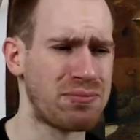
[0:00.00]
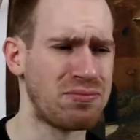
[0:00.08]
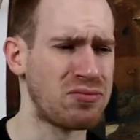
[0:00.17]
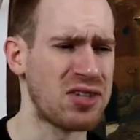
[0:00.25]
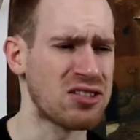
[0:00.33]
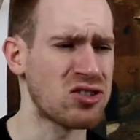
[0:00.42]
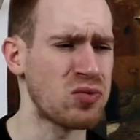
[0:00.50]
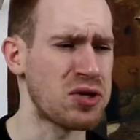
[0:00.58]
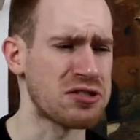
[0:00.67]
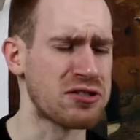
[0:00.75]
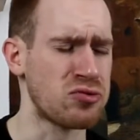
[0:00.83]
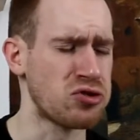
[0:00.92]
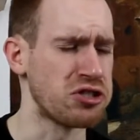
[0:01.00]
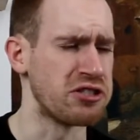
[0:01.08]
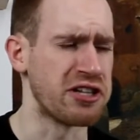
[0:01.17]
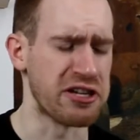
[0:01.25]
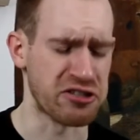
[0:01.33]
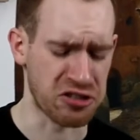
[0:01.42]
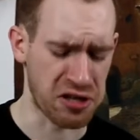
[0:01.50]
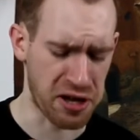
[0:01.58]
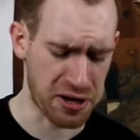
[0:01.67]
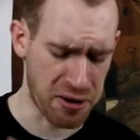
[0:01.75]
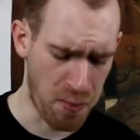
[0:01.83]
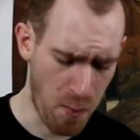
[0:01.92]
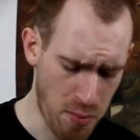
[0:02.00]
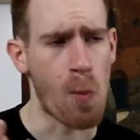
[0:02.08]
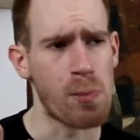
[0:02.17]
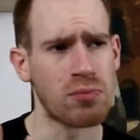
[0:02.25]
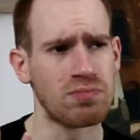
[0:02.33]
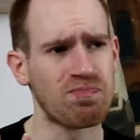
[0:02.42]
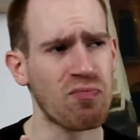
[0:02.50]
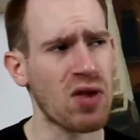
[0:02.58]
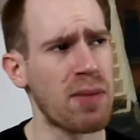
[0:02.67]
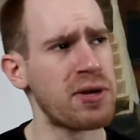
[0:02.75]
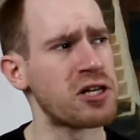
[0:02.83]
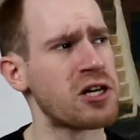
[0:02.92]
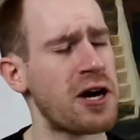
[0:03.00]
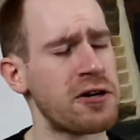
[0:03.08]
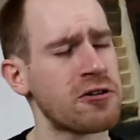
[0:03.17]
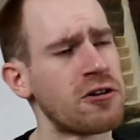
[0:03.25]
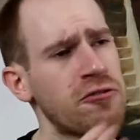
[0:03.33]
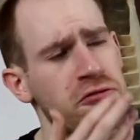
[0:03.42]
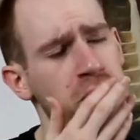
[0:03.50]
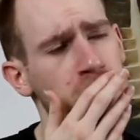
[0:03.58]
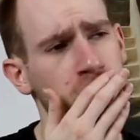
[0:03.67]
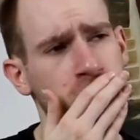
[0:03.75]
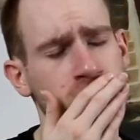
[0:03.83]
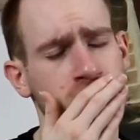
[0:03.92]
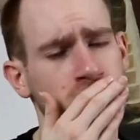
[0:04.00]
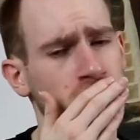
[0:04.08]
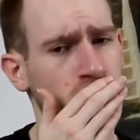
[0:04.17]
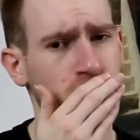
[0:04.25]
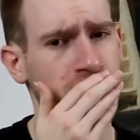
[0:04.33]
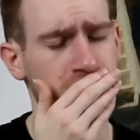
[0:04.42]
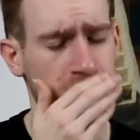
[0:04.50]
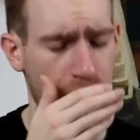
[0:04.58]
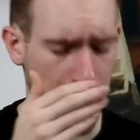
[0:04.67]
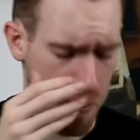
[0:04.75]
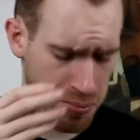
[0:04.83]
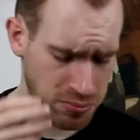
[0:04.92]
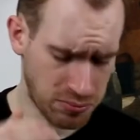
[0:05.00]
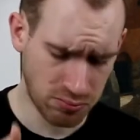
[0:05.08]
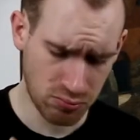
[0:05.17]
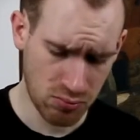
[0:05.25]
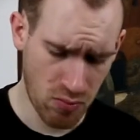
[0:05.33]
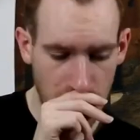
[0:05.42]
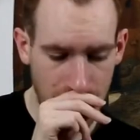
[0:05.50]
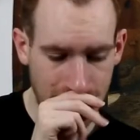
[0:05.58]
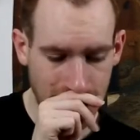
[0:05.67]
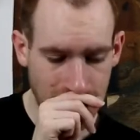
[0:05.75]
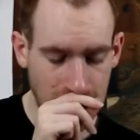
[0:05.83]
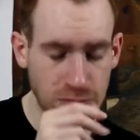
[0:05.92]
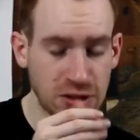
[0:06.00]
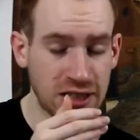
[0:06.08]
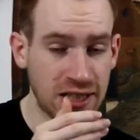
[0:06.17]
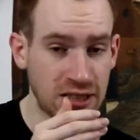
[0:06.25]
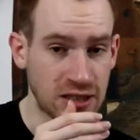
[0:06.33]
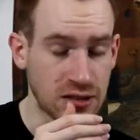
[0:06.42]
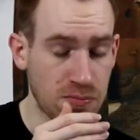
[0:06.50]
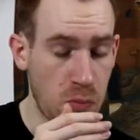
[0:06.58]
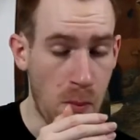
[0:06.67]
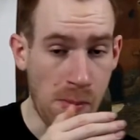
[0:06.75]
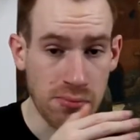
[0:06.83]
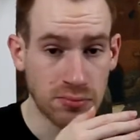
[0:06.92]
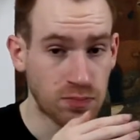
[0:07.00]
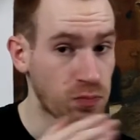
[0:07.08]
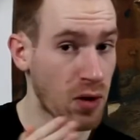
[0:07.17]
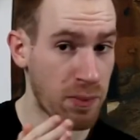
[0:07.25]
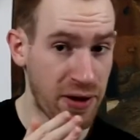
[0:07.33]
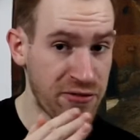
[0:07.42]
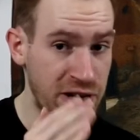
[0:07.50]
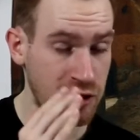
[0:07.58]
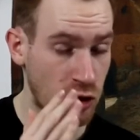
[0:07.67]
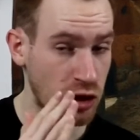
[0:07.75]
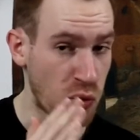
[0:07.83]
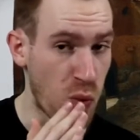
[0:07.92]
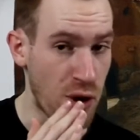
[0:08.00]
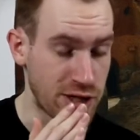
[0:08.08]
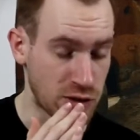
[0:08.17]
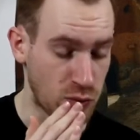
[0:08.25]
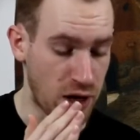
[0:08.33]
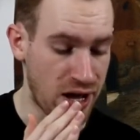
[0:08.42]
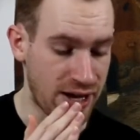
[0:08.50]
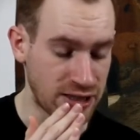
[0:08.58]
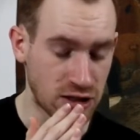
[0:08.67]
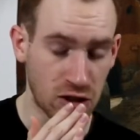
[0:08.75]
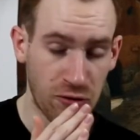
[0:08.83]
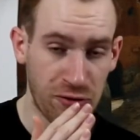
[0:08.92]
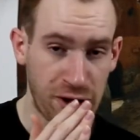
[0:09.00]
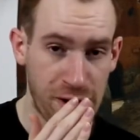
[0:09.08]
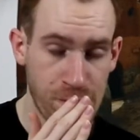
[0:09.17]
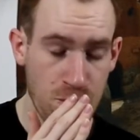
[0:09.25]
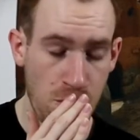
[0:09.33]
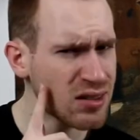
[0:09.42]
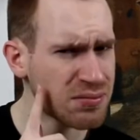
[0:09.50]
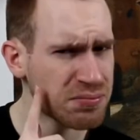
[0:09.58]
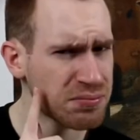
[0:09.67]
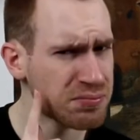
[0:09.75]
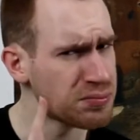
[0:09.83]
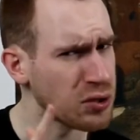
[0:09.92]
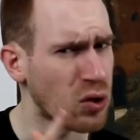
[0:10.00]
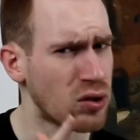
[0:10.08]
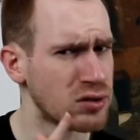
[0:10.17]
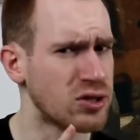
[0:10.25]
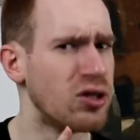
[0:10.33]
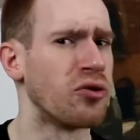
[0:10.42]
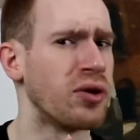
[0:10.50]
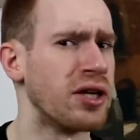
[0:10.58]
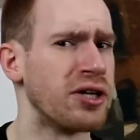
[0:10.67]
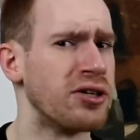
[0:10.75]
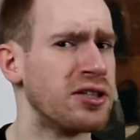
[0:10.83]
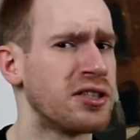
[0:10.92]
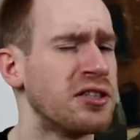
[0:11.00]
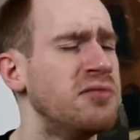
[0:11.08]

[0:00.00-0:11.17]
That's not what sushi tastes like. I mean, kind of, but not really. Let me say this. By far not the worst one I had so far, but also not really good.